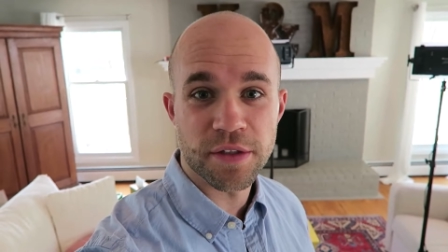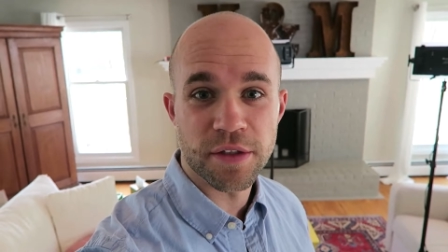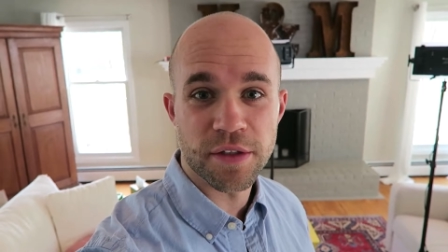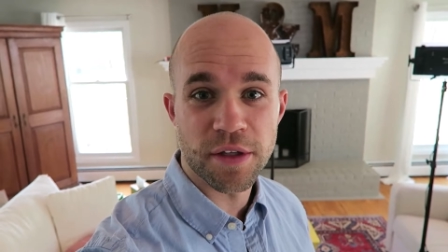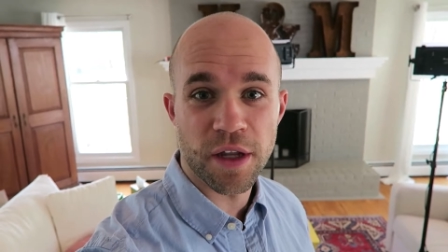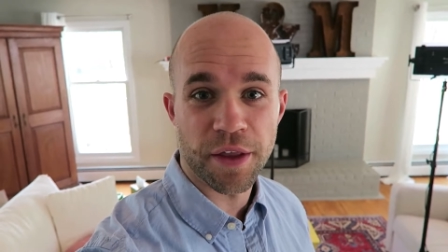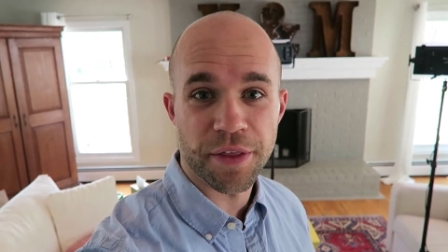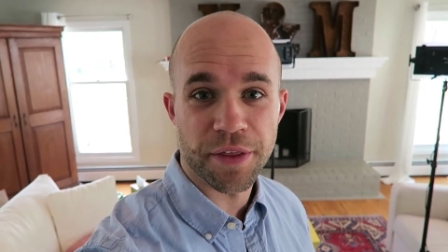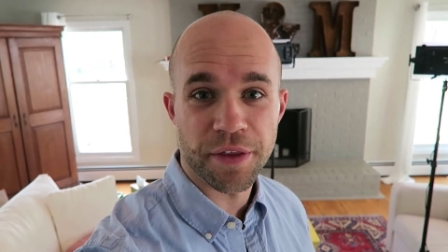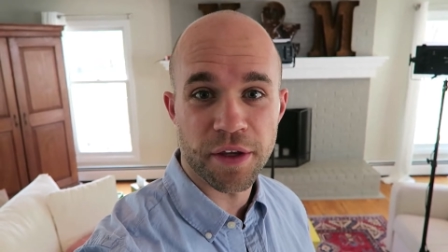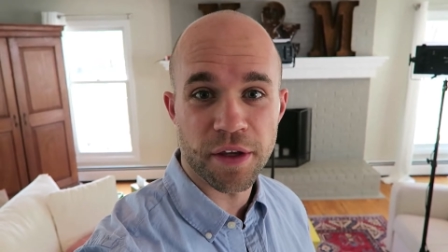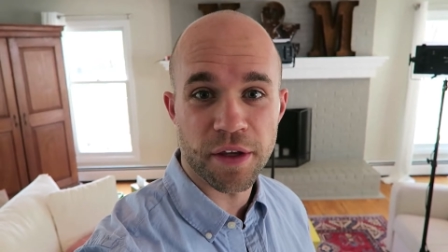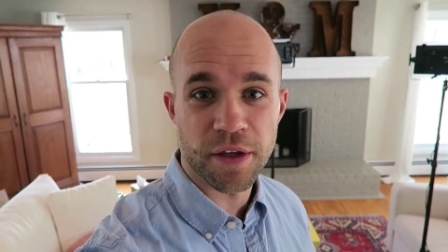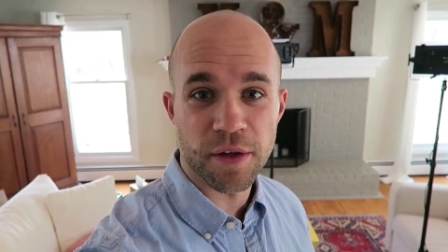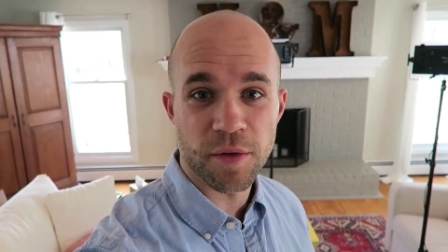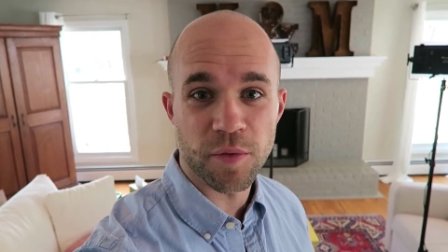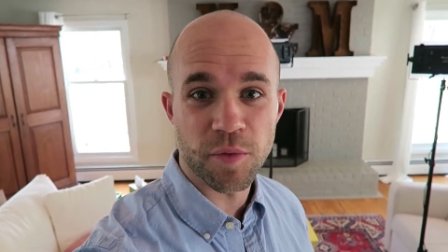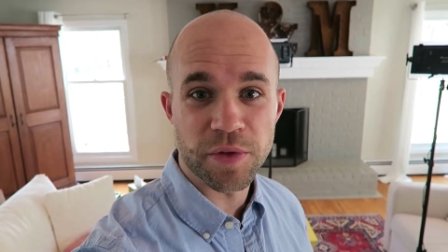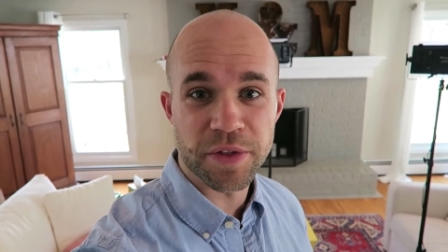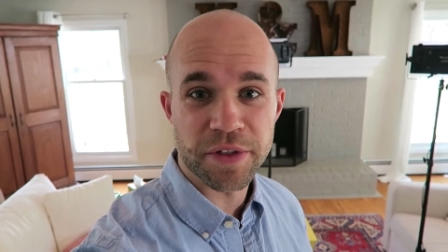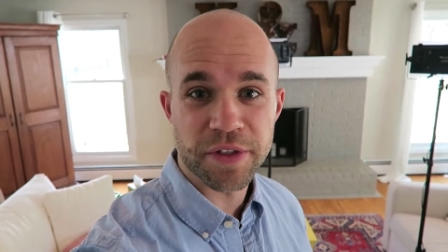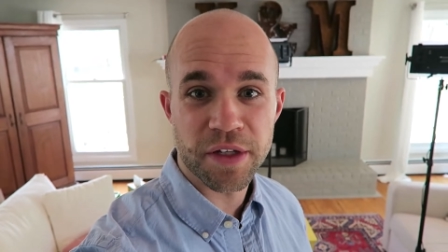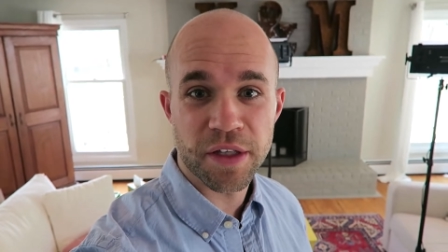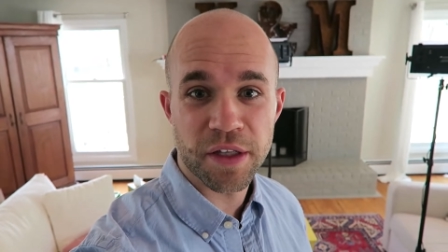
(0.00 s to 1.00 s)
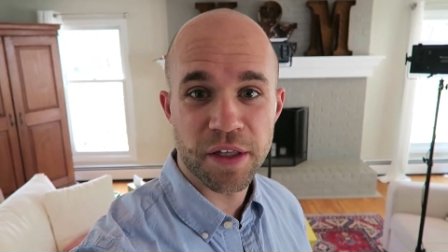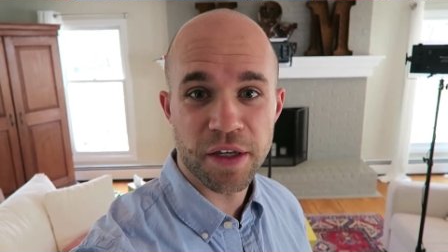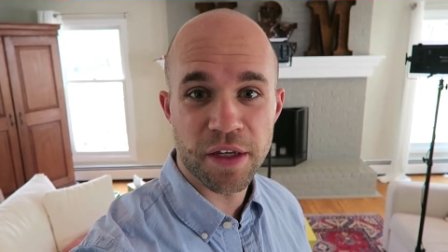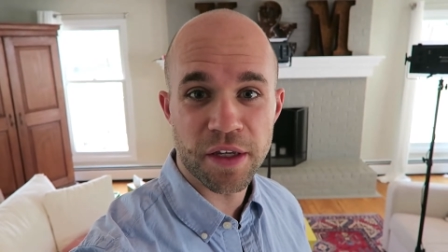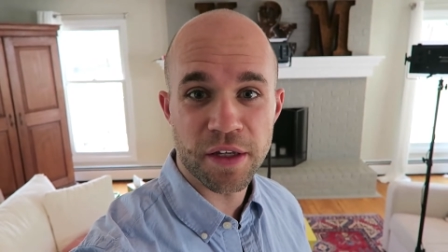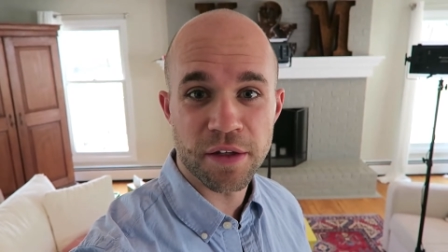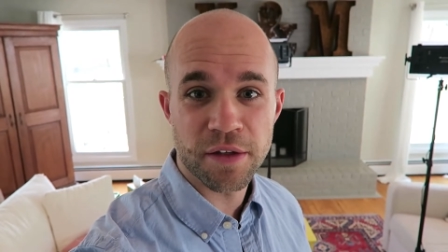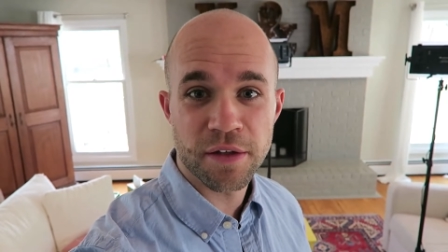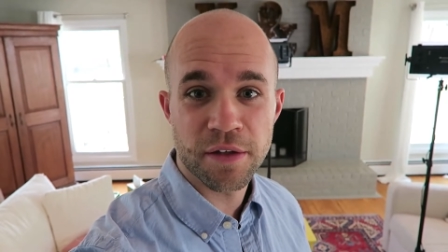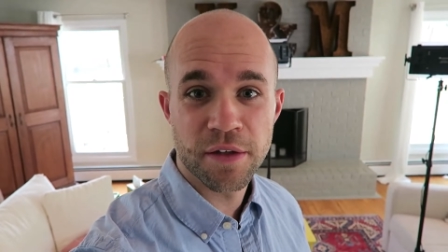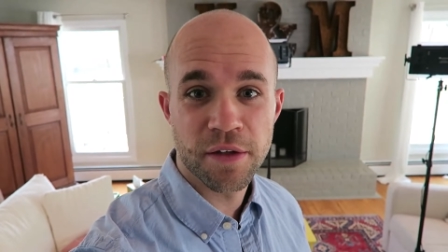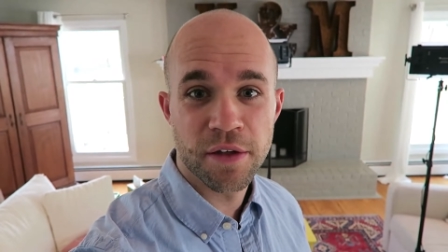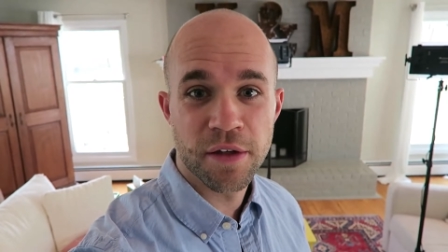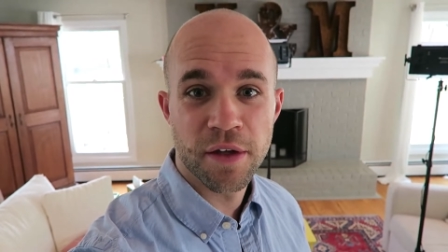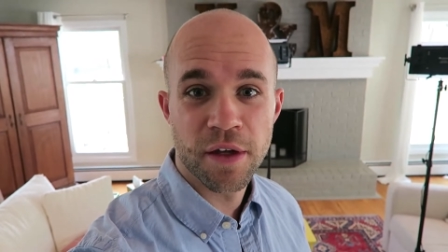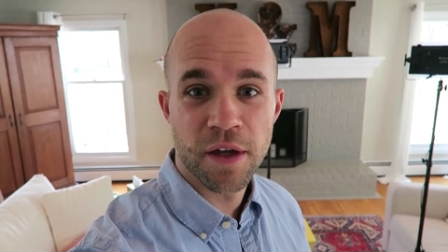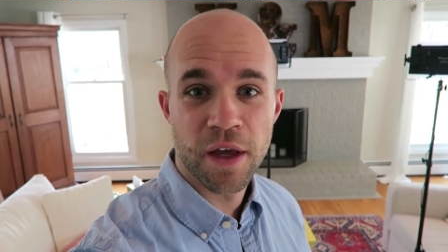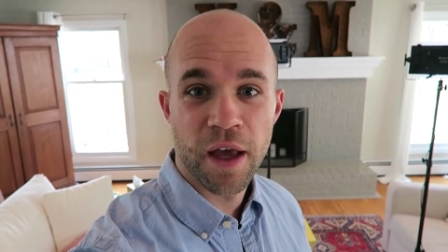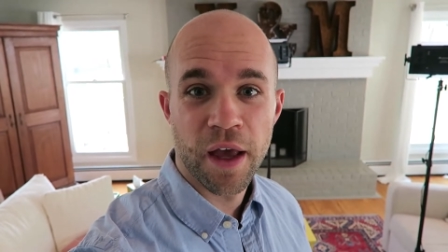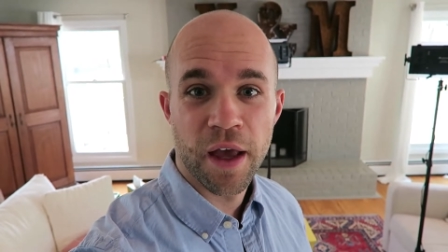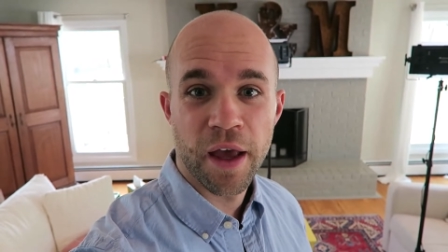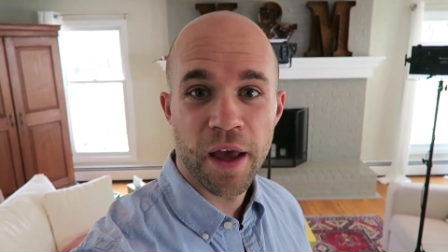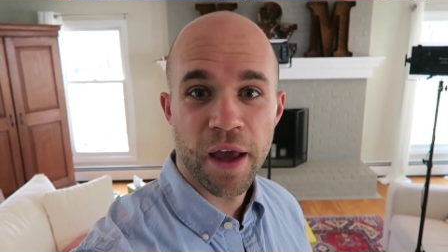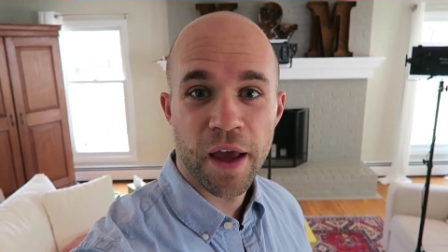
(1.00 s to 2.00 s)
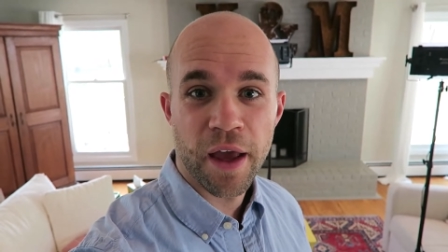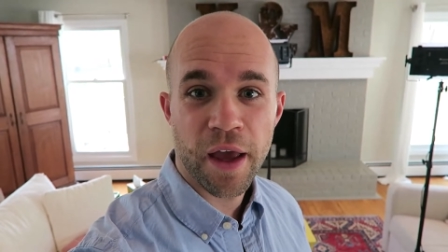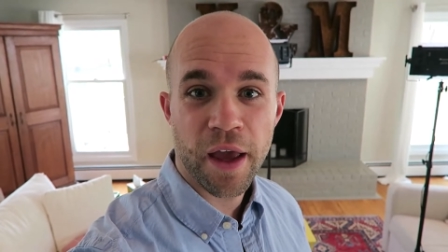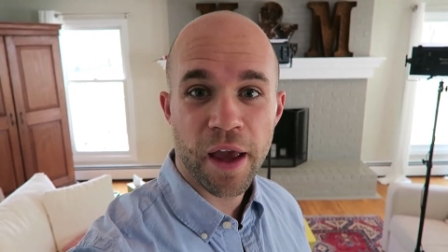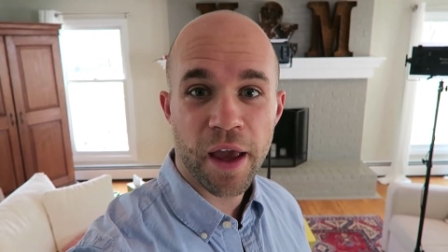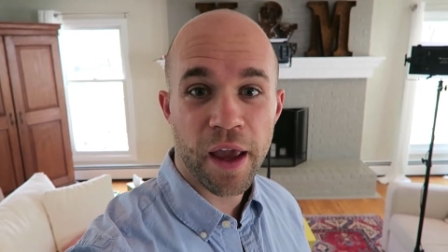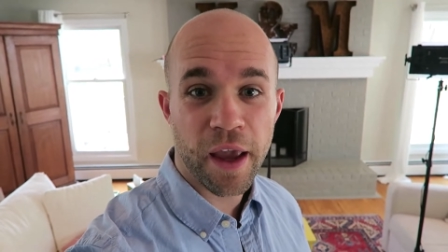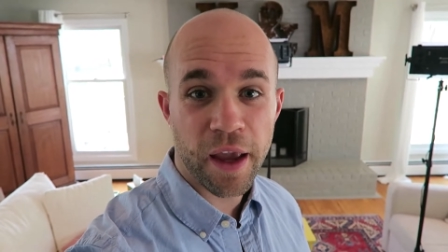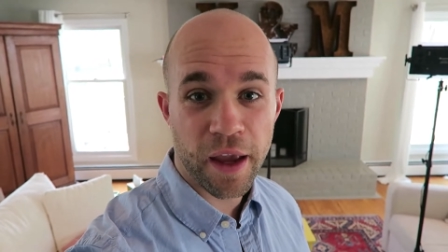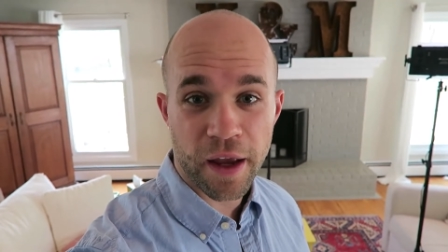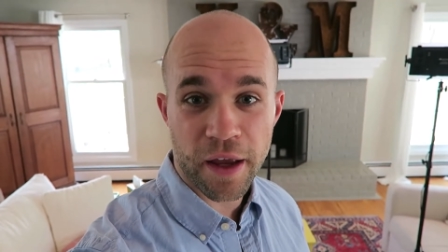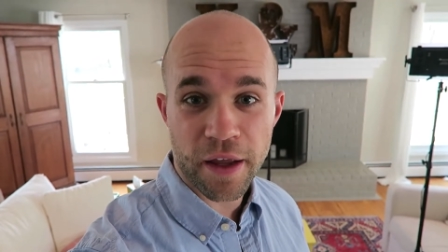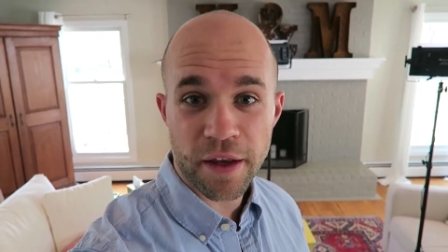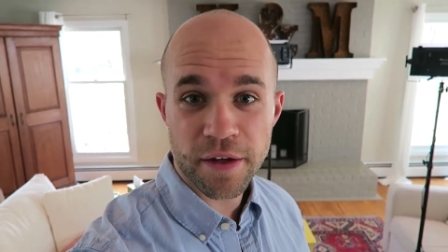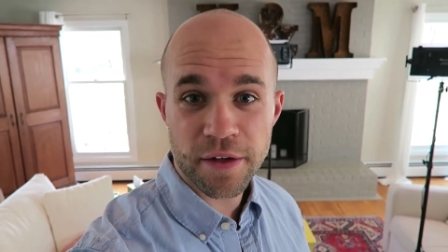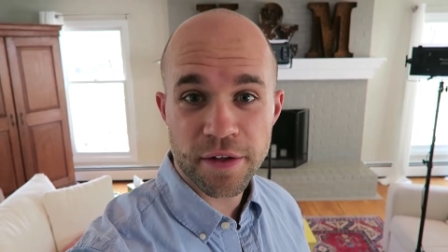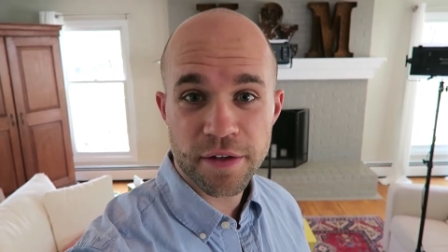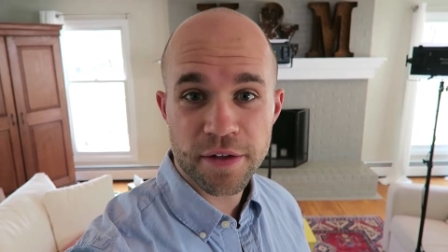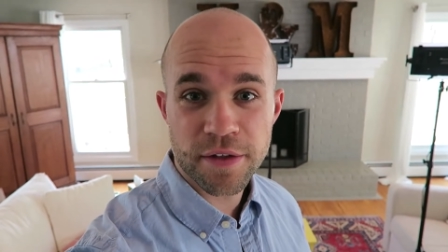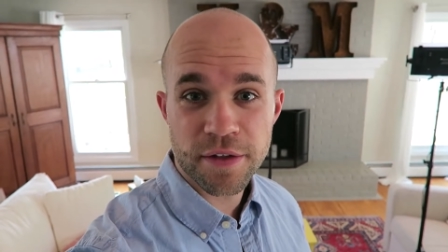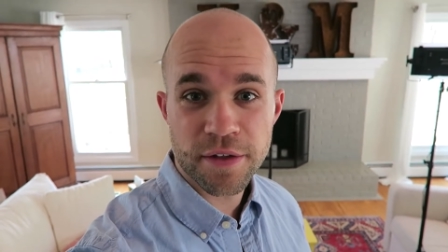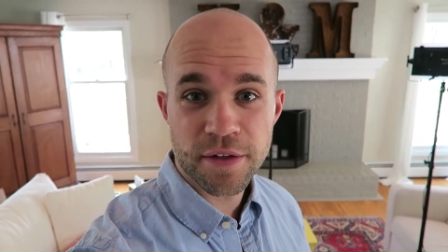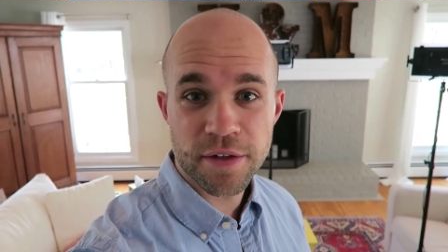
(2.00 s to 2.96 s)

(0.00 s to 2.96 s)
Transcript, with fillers: nothing was clean and